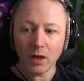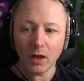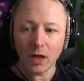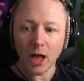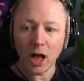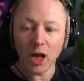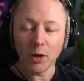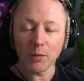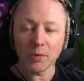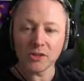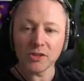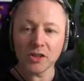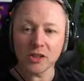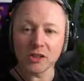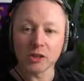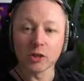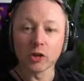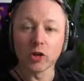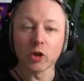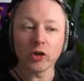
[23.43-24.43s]
It was
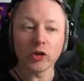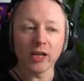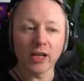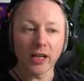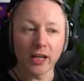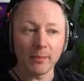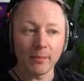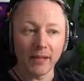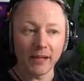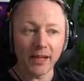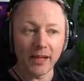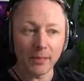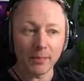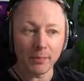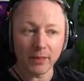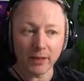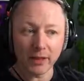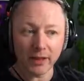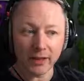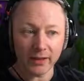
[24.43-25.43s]
just looking at my neighbour
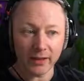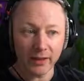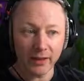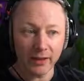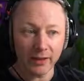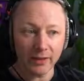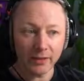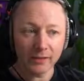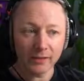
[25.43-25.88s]
like that.